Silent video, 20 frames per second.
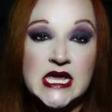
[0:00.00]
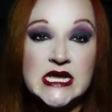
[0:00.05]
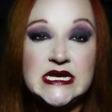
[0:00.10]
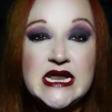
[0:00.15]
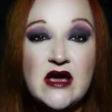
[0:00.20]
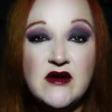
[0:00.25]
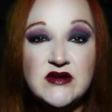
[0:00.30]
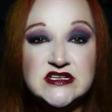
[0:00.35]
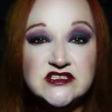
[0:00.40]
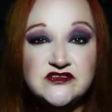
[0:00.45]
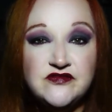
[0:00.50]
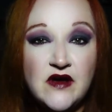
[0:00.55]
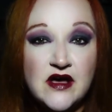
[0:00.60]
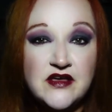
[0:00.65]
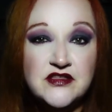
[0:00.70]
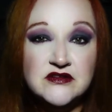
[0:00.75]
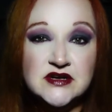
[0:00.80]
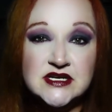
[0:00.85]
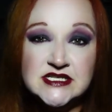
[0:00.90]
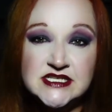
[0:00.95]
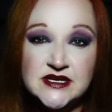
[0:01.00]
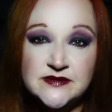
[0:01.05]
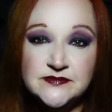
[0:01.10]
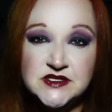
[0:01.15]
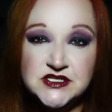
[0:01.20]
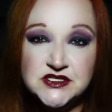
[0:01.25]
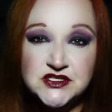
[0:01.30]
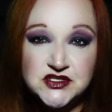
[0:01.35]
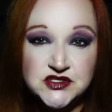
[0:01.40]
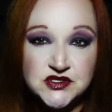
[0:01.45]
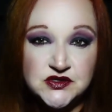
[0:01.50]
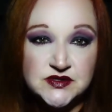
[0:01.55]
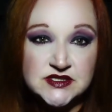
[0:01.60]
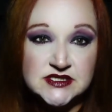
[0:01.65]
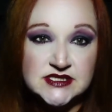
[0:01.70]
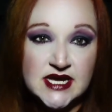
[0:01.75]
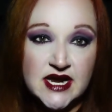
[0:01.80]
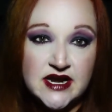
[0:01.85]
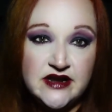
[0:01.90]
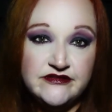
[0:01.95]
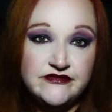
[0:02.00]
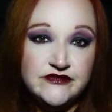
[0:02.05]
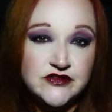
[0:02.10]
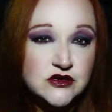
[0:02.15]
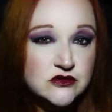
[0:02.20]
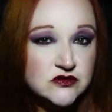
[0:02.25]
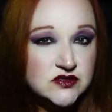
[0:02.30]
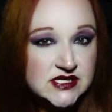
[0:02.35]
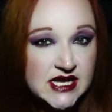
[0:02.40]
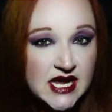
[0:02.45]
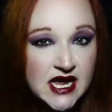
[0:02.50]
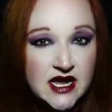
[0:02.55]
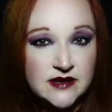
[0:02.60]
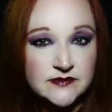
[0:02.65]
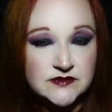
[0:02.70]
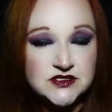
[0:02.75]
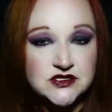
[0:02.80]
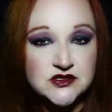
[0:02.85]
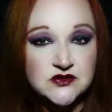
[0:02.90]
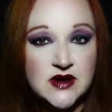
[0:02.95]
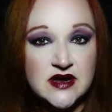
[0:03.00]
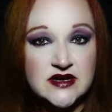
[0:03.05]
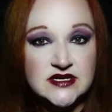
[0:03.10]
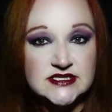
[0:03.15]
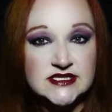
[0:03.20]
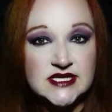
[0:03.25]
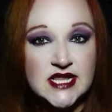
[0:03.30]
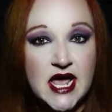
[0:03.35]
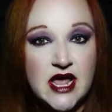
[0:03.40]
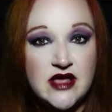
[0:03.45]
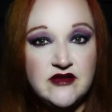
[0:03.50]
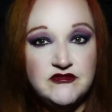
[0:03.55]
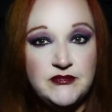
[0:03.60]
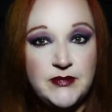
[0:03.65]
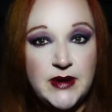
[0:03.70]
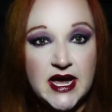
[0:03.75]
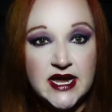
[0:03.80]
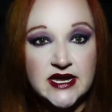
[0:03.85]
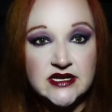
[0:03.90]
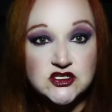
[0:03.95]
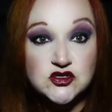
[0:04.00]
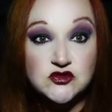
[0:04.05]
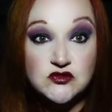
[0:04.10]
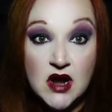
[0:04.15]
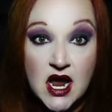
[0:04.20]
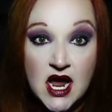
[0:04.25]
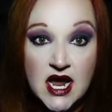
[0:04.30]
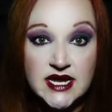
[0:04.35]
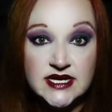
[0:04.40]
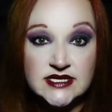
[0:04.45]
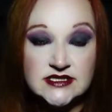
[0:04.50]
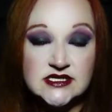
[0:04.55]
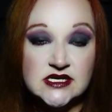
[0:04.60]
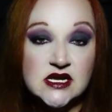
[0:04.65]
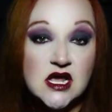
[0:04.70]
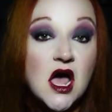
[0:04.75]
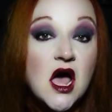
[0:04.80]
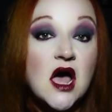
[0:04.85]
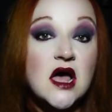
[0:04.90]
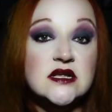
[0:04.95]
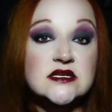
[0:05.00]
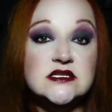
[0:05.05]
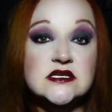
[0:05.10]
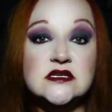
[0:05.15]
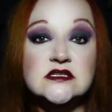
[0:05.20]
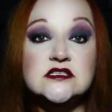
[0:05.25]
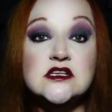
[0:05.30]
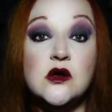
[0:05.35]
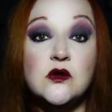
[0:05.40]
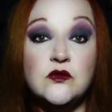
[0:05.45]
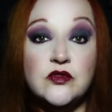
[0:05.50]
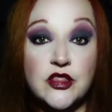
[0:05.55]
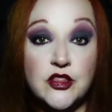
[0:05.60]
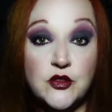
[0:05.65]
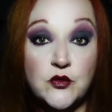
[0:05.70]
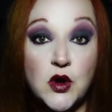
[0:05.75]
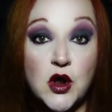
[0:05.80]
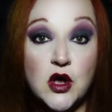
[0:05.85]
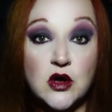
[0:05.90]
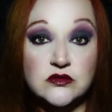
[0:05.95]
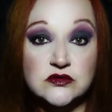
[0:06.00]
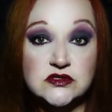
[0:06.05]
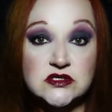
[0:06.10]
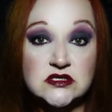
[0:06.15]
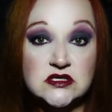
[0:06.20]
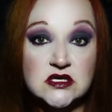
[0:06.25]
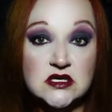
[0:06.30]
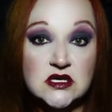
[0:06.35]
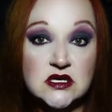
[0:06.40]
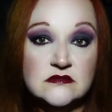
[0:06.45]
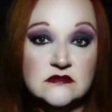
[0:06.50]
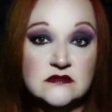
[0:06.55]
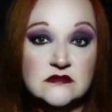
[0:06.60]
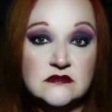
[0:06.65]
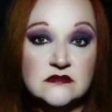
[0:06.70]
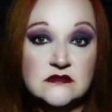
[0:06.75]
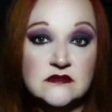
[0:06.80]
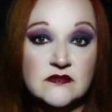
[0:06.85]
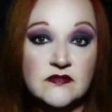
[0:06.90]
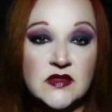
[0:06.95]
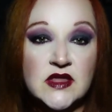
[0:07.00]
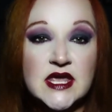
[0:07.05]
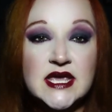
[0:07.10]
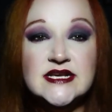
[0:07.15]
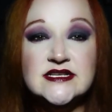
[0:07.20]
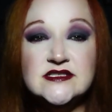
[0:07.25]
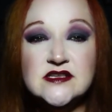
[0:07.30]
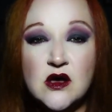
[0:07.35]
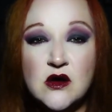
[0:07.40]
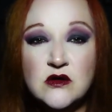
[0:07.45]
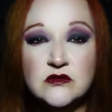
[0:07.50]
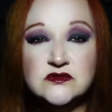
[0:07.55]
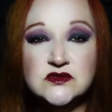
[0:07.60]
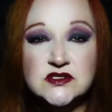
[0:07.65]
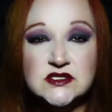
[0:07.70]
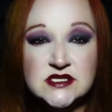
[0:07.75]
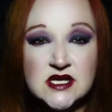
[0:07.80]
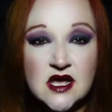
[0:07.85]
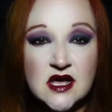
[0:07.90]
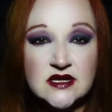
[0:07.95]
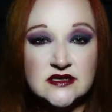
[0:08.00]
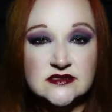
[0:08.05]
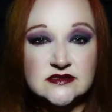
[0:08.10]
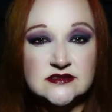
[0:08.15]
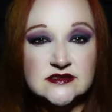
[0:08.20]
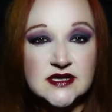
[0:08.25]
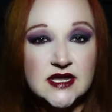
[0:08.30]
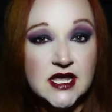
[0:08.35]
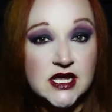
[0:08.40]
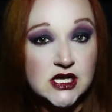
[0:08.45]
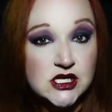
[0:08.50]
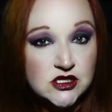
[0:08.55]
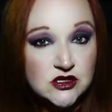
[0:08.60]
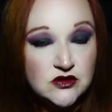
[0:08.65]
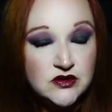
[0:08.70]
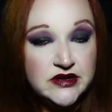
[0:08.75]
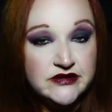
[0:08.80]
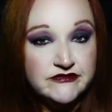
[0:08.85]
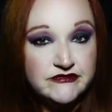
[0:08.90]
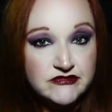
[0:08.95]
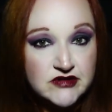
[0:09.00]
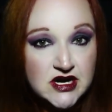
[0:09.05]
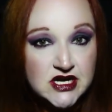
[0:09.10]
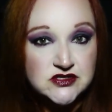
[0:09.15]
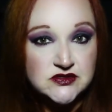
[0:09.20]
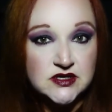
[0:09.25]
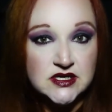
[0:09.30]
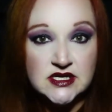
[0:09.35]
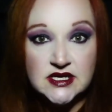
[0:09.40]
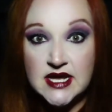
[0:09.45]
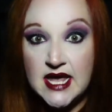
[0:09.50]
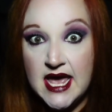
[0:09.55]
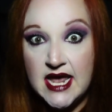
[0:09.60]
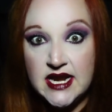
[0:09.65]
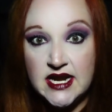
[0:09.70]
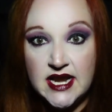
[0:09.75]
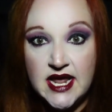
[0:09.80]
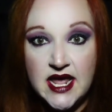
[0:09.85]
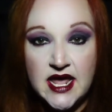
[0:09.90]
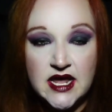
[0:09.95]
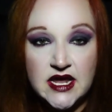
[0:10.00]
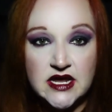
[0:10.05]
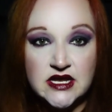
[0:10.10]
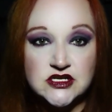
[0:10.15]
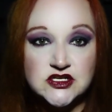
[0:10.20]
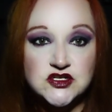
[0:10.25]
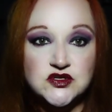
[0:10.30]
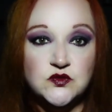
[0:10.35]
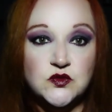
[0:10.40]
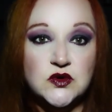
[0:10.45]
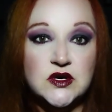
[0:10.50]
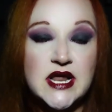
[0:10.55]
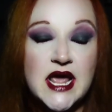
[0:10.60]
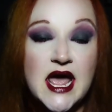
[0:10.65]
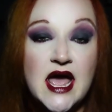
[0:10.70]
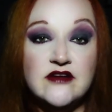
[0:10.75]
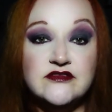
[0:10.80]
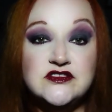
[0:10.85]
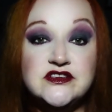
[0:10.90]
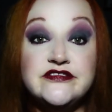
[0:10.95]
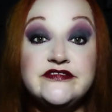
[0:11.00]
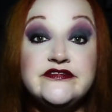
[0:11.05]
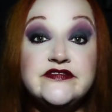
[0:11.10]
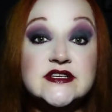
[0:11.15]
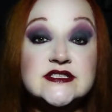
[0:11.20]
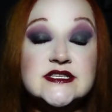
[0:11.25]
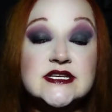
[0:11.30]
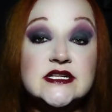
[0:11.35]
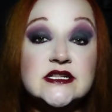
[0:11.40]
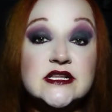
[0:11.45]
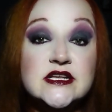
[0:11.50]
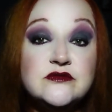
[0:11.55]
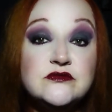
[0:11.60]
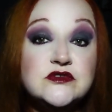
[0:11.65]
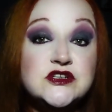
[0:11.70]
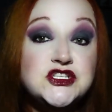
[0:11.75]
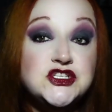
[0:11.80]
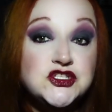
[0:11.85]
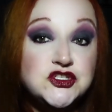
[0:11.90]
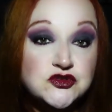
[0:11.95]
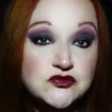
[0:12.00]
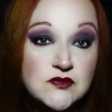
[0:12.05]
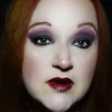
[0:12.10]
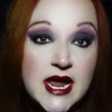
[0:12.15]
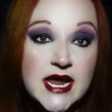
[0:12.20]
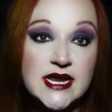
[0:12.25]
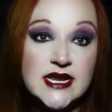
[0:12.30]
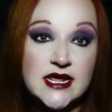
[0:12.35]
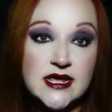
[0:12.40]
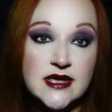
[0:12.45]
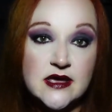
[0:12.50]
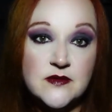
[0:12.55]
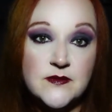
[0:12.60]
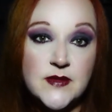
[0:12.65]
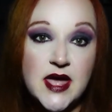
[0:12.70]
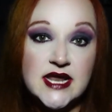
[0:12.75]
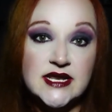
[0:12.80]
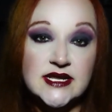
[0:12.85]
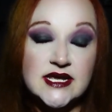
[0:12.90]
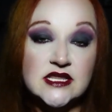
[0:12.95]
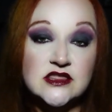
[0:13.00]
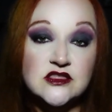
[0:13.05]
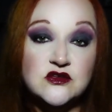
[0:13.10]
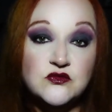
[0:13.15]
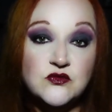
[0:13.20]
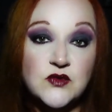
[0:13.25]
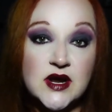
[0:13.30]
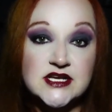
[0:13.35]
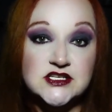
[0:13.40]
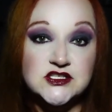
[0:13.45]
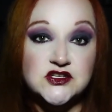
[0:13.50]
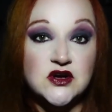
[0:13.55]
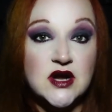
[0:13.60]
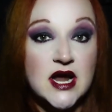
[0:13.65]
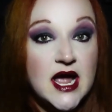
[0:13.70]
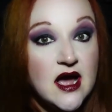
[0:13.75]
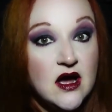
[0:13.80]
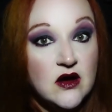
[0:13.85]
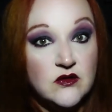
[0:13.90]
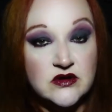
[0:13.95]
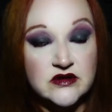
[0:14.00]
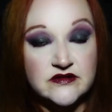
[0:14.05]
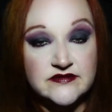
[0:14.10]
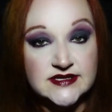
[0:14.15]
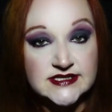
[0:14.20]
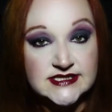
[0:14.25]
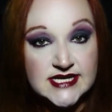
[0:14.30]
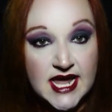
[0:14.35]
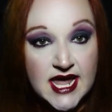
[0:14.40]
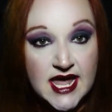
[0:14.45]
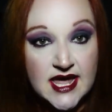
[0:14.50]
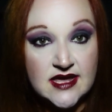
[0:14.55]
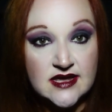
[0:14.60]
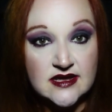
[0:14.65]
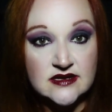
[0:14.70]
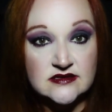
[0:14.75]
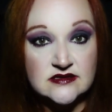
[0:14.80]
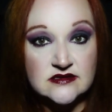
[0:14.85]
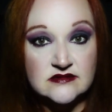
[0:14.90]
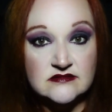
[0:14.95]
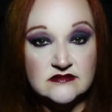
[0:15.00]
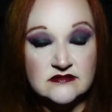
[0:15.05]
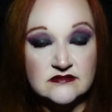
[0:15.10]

Now, his father attempted suicide a few times throughout his life by trying to cut his own throat. His own sons, including Frederick at an age, would have to physically restrain him and get the razor out of his hand.